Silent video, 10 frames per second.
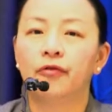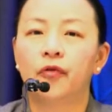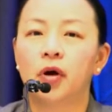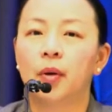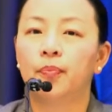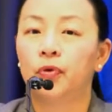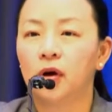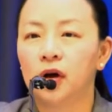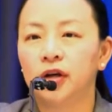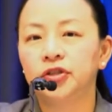from a
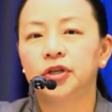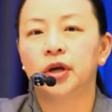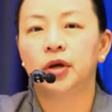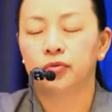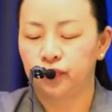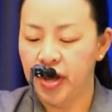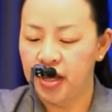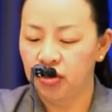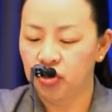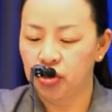broad
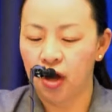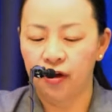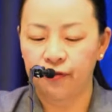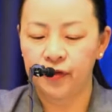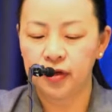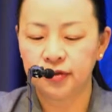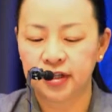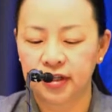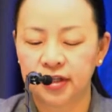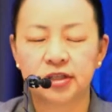range of fields
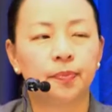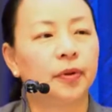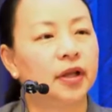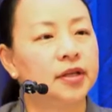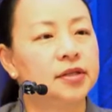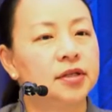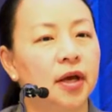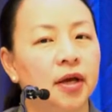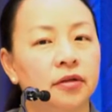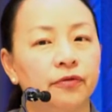and disciplines,
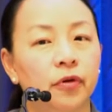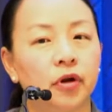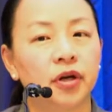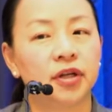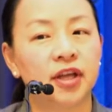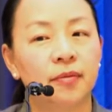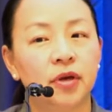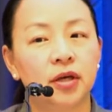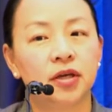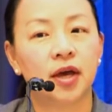and from
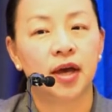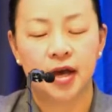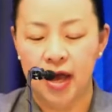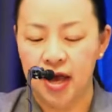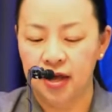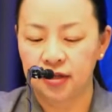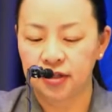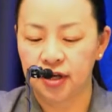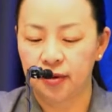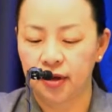academic
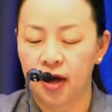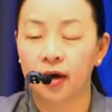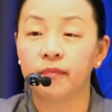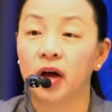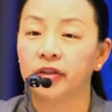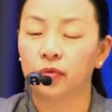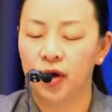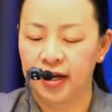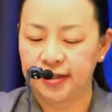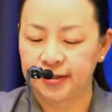and
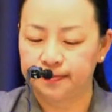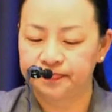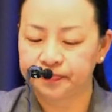otherwise.